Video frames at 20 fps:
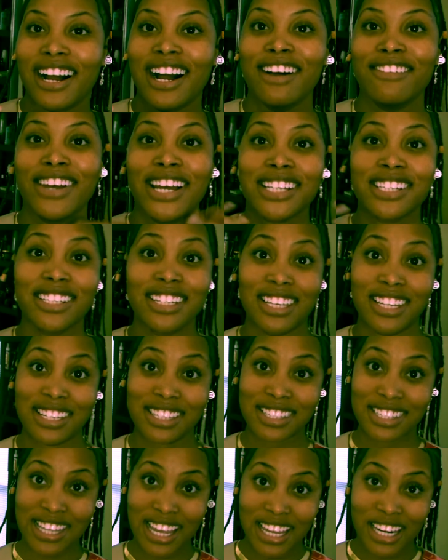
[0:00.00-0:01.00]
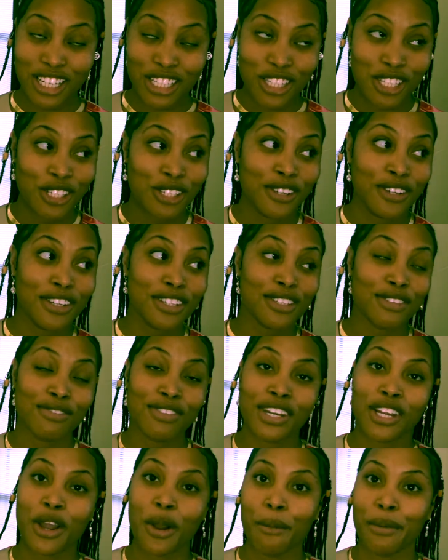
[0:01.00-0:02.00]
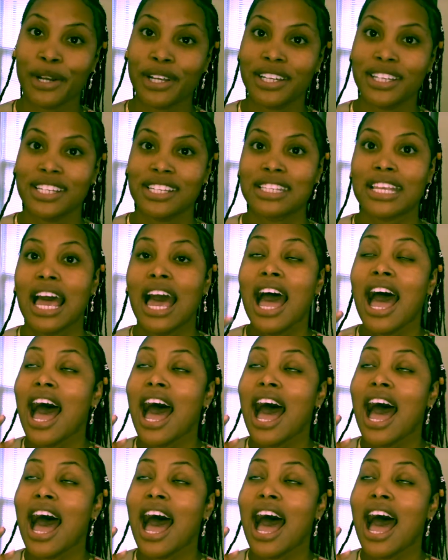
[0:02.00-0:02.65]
I'm actually excited to do this video because